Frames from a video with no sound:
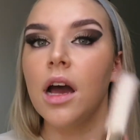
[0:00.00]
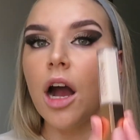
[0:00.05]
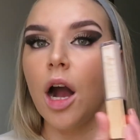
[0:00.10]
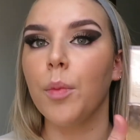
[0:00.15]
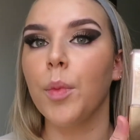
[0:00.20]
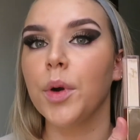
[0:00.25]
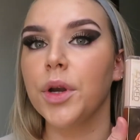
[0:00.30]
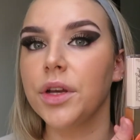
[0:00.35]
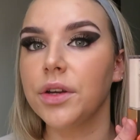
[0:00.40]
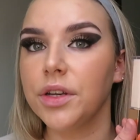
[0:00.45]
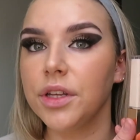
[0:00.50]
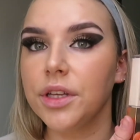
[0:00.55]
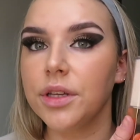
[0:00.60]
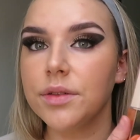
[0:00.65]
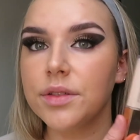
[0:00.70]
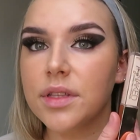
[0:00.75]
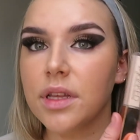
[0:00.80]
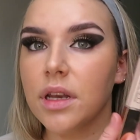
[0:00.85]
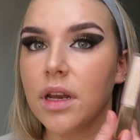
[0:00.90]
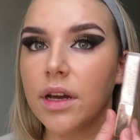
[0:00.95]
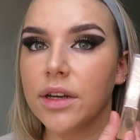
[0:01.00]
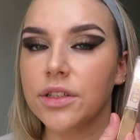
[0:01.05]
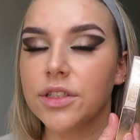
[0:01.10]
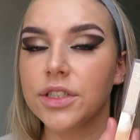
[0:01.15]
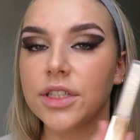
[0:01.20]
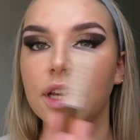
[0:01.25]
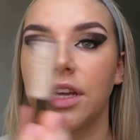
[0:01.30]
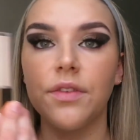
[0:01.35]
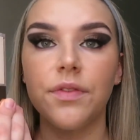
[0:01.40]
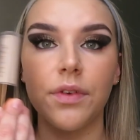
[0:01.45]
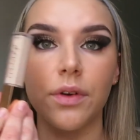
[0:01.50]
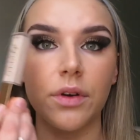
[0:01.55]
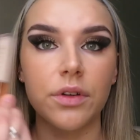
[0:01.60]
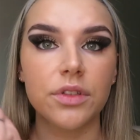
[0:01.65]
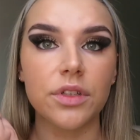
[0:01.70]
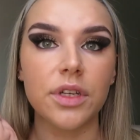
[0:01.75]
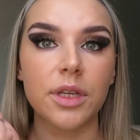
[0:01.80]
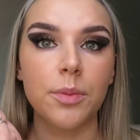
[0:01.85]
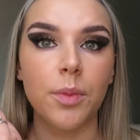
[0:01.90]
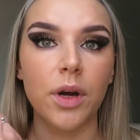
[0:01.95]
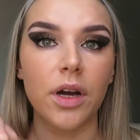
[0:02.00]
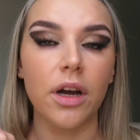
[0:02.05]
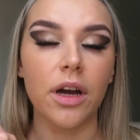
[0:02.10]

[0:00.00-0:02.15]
I'm only going to use the lighter shade for underneath my